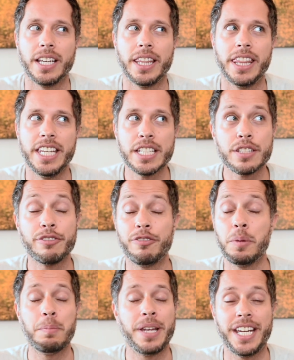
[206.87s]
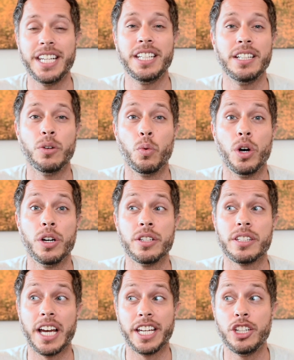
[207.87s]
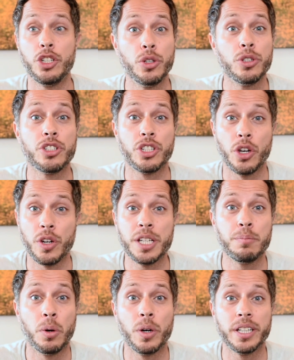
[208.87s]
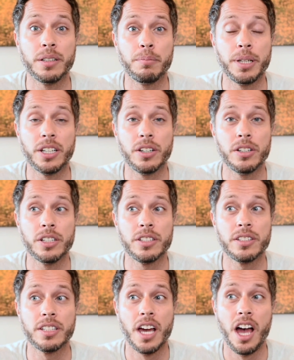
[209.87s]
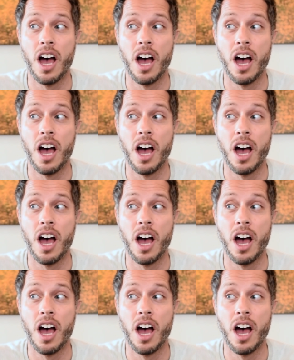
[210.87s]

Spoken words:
this for me was a huge turning point because